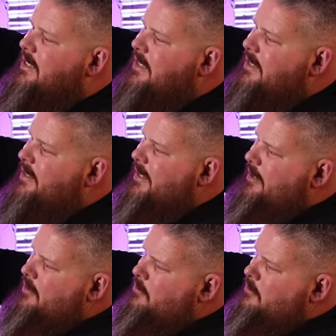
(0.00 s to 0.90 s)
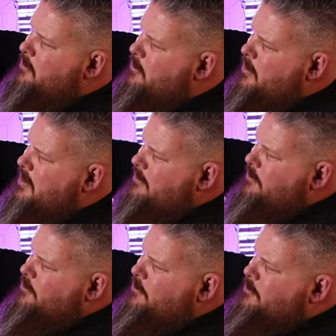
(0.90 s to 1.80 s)
Let's get it up. Oh,
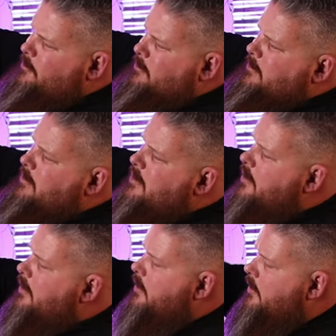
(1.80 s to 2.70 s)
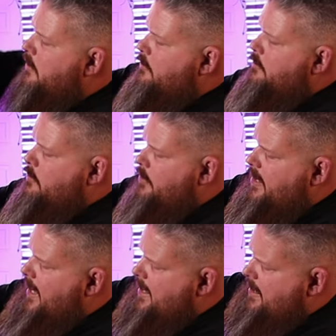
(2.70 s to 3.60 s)
ooh. Oh,
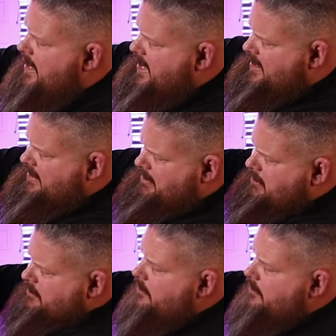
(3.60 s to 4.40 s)
daddy like.